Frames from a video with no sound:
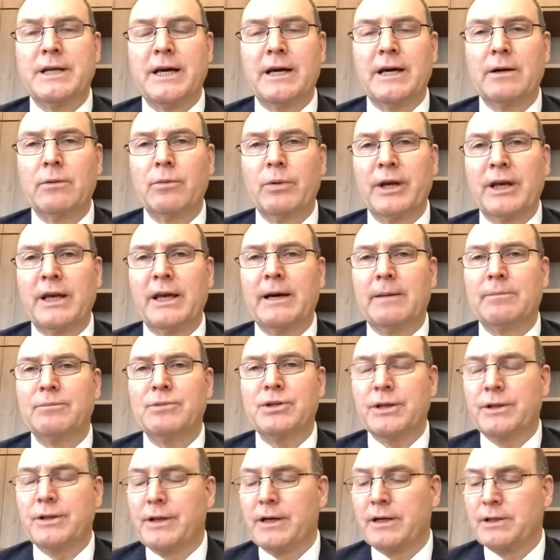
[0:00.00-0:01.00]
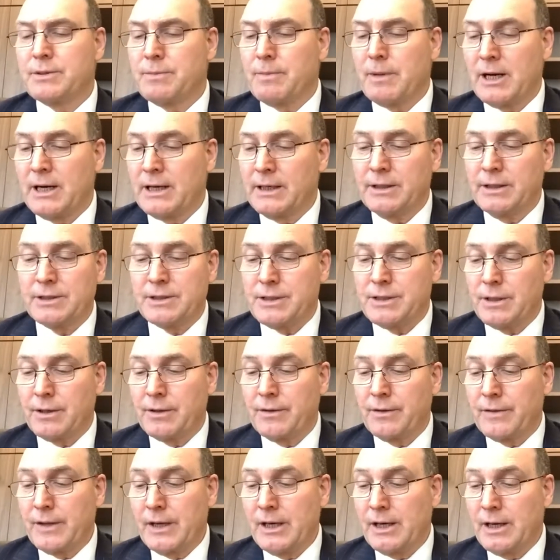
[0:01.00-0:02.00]
how do we capture those markets that
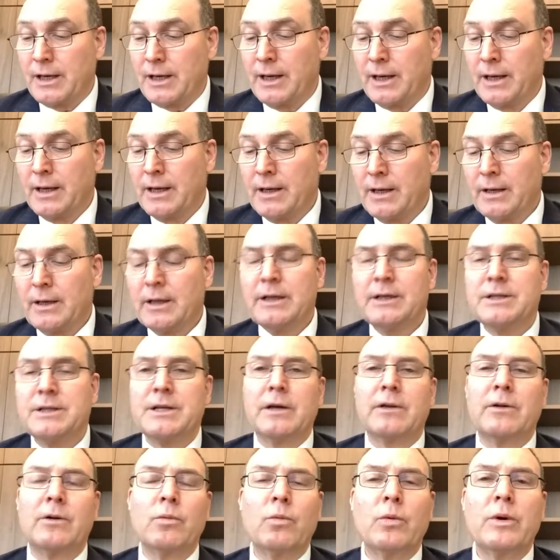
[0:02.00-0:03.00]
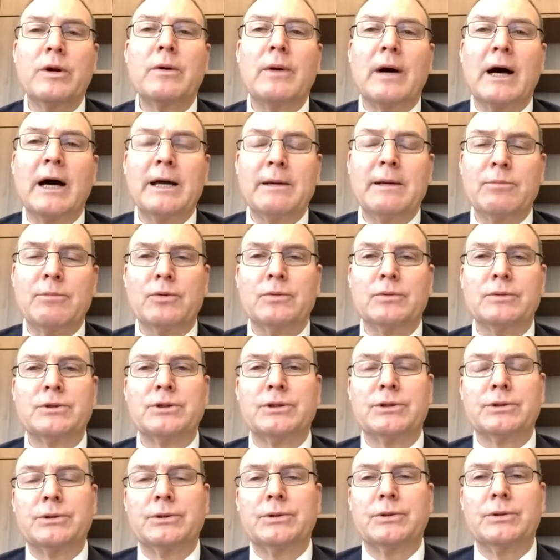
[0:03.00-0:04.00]
are there, so that we're able
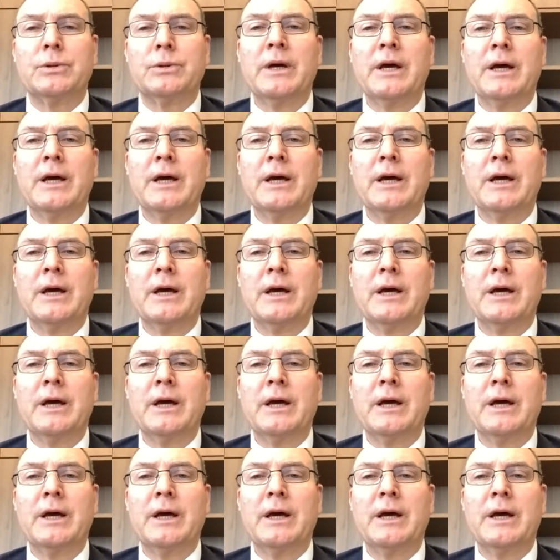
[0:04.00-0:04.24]
to